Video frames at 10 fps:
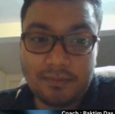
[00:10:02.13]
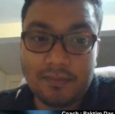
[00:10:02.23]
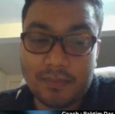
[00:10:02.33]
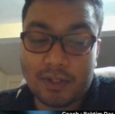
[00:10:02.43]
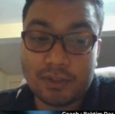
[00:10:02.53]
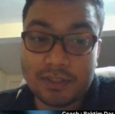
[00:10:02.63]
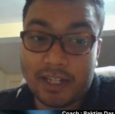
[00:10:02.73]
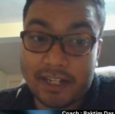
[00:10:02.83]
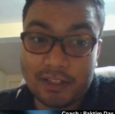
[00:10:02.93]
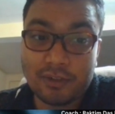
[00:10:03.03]
because
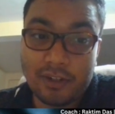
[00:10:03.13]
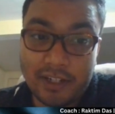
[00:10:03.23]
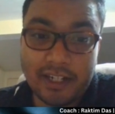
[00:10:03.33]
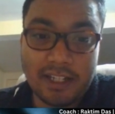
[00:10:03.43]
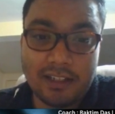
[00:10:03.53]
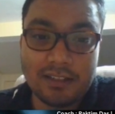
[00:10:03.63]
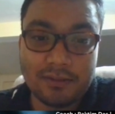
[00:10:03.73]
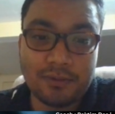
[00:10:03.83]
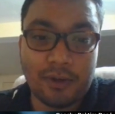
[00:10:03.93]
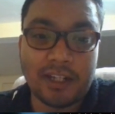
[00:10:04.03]
knight is already
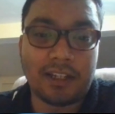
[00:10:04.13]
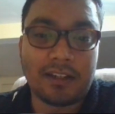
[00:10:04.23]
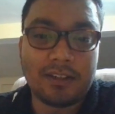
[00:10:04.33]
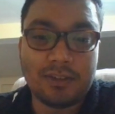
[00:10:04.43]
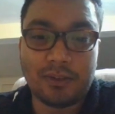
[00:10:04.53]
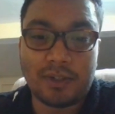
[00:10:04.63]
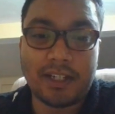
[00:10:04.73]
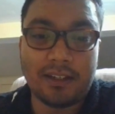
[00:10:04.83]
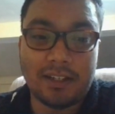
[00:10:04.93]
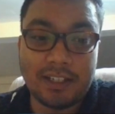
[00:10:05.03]
falling.
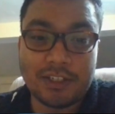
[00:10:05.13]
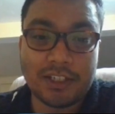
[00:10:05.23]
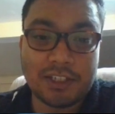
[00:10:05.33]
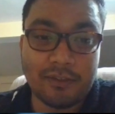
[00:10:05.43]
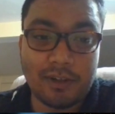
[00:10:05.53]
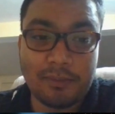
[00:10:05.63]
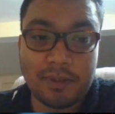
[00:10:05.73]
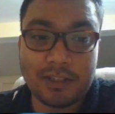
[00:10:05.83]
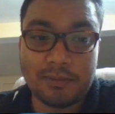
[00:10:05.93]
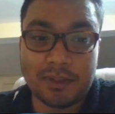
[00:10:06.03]
Okay, he is just
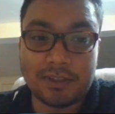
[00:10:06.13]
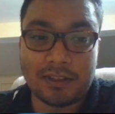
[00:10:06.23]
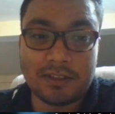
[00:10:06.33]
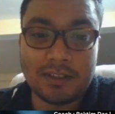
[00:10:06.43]
developing his pieces